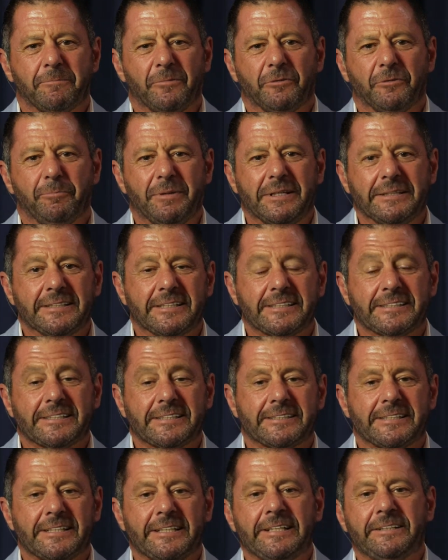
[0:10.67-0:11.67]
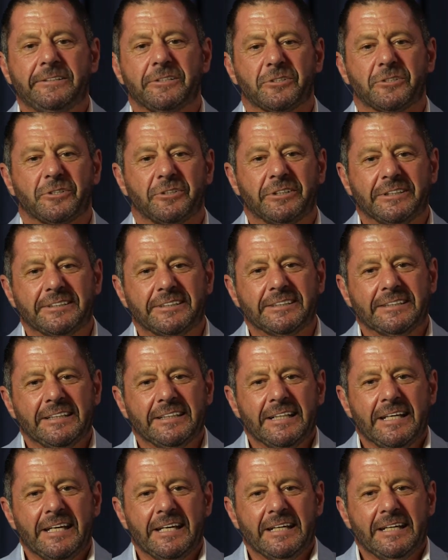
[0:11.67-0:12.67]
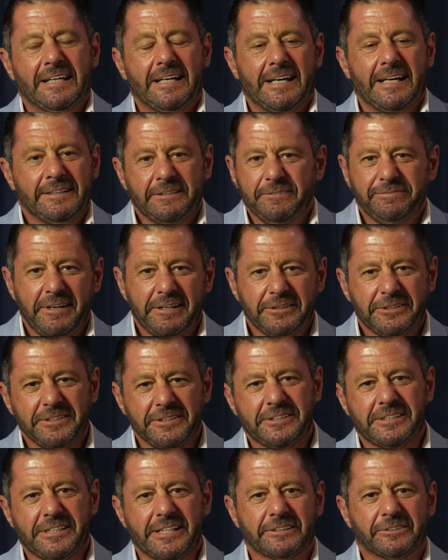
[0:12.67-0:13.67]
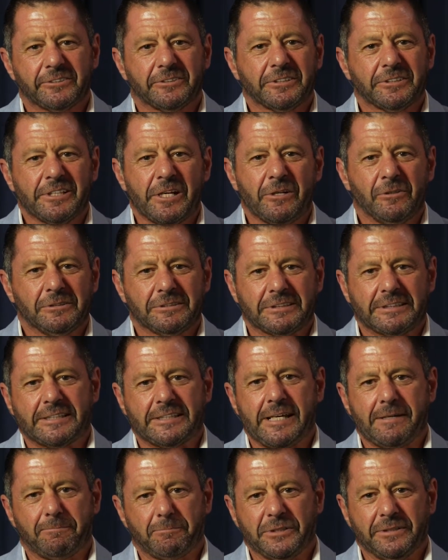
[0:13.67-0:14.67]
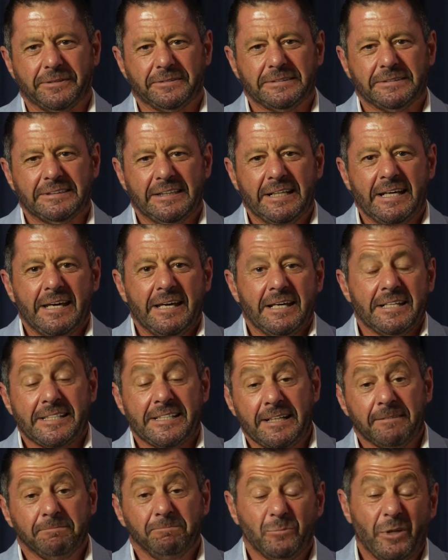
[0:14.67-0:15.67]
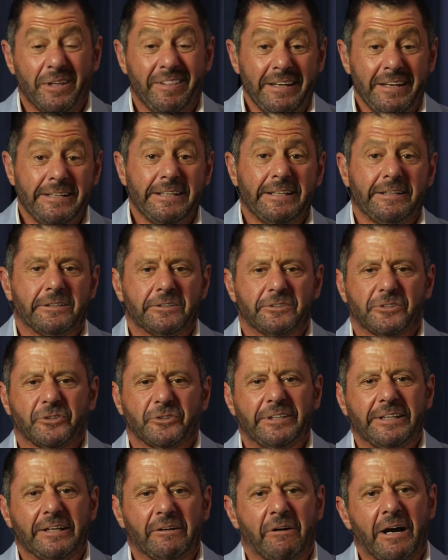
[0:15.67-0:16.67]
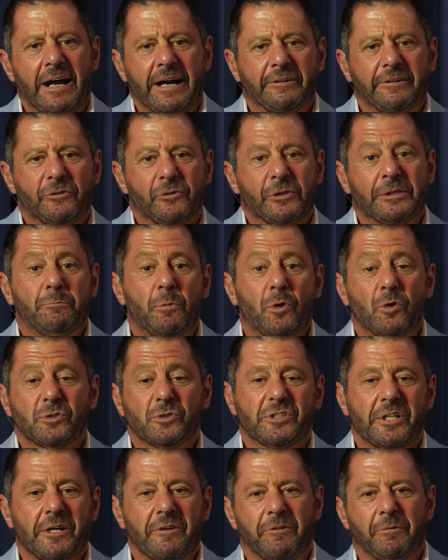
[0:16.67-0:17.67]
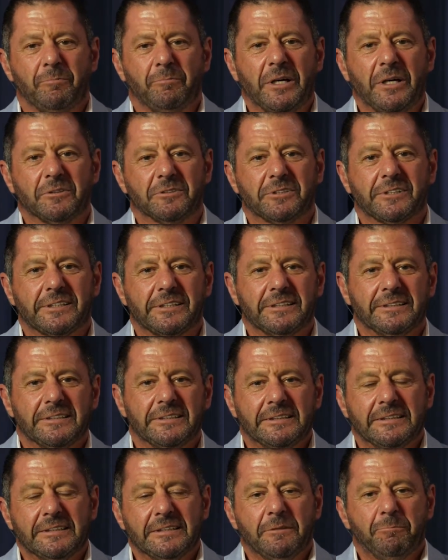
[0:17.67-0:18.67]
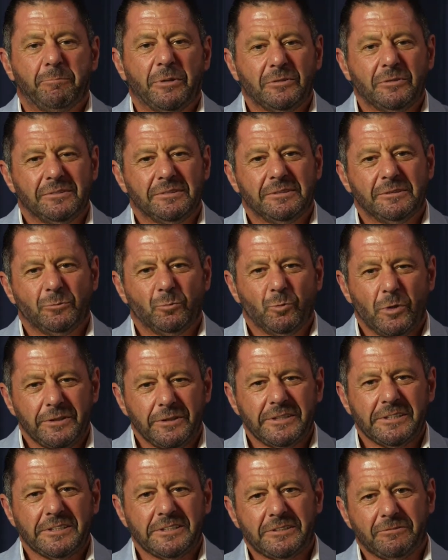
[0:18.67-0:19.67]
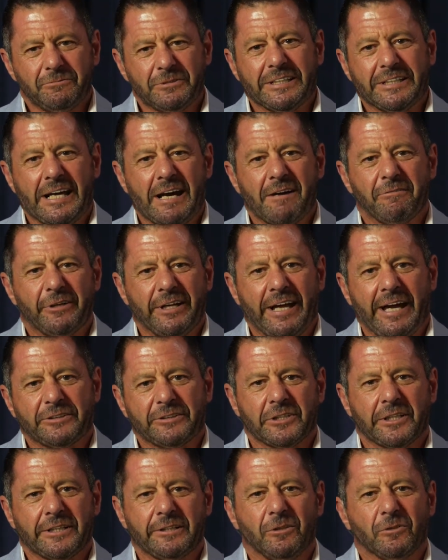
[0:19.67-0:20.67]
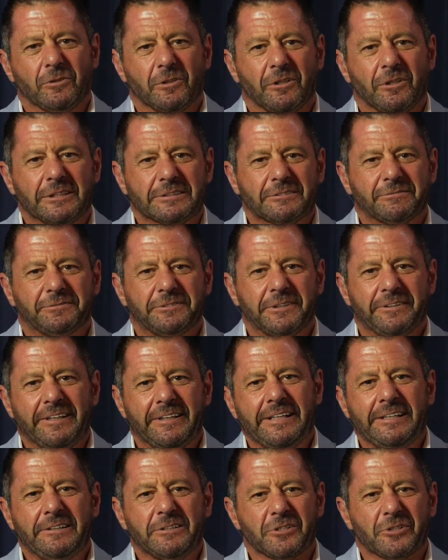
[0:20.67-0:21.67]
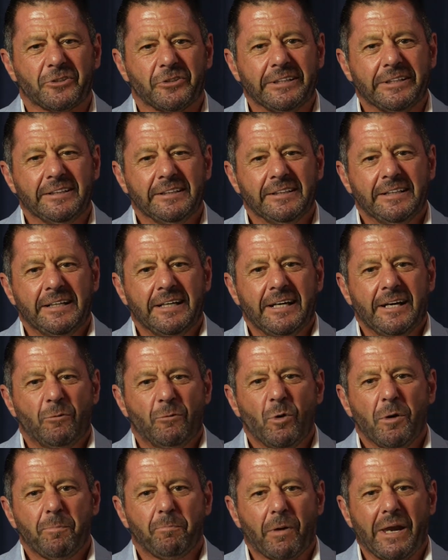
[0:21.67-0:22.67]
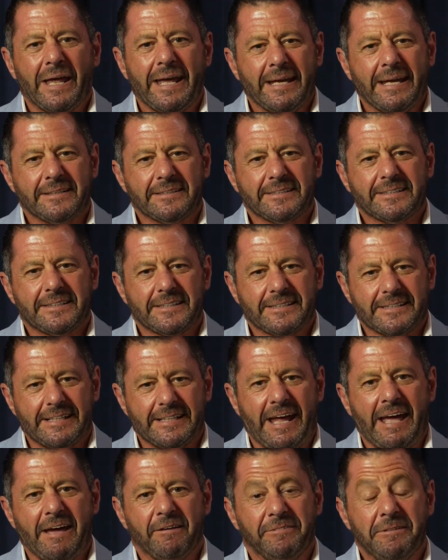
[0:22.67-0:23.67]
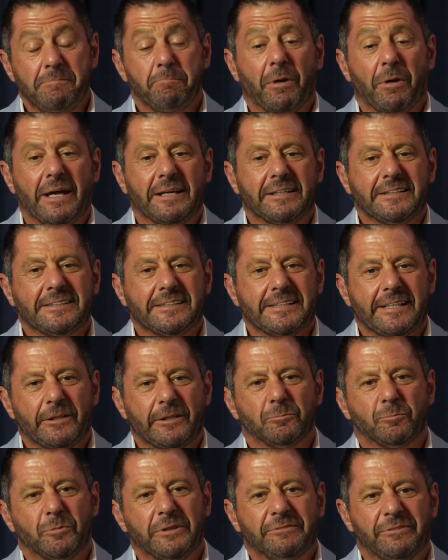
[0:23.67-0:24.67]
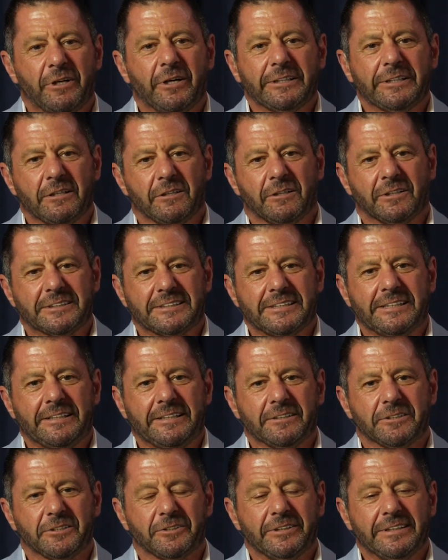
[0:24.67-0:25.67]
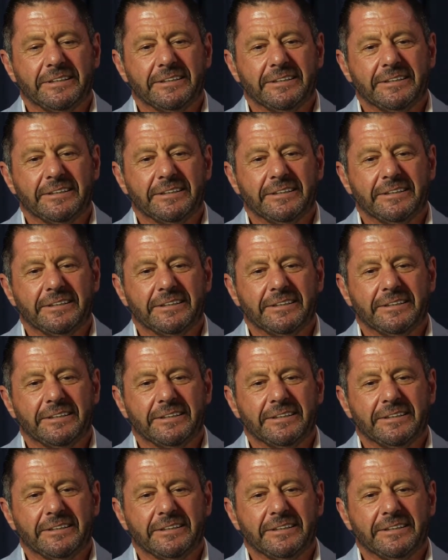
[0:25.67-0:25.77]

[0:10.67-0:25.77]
businesses and industries, and the fashion sector is no exception. Some within the industry are arguing more so than most. But what does recovery actually look like for the industry, and what plans does it have in place to help revitalise the industry?